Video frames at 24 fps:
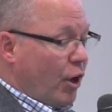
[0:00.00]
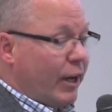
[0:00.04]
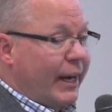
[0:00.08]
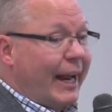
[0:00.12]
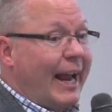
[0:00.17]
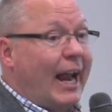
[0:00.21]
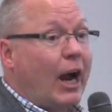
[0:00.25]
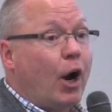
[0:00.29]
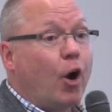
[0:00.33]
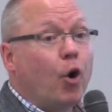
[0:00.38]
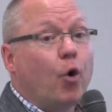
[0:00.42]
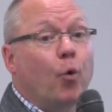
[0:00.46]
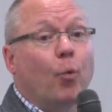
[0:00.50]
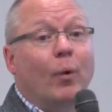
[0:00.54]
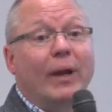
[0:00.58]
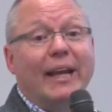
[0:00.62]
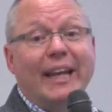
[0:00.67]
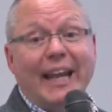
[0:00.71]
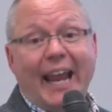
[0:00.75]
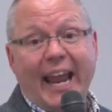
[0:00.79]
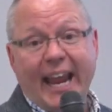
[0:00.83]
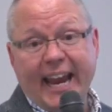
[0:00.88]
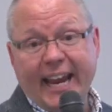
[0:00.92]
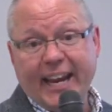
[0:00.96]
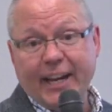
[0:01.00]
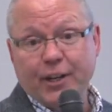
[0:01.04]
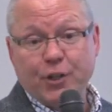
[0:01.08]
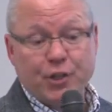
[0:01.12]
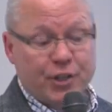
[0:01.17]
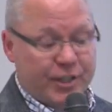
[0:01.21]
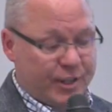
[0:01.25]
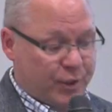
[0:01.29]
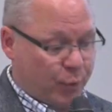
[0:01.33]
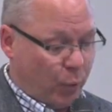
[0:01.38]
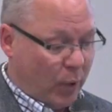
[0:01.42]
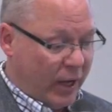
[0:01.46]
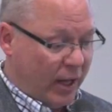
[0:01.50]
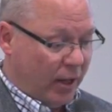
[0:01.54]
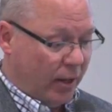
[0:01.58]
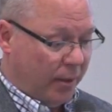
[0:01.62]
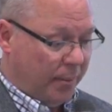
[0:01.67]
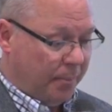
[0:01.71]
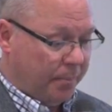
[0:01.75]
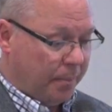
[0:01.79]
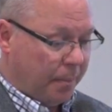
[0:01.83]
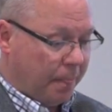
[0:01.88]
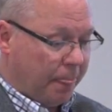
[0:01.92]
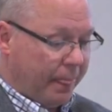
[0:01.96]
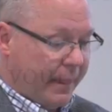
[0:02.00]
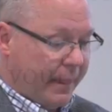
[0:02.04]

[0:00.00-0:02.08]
on how we age as well.